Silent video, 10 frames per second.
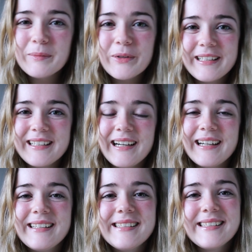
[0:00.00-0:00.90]
Morning
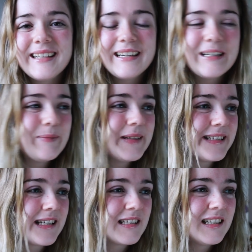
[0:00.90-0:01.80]
guys,
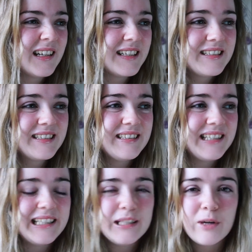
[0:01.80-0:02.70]
it's actually like
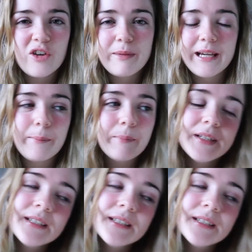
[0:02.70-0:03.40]
nearly 12 p.m.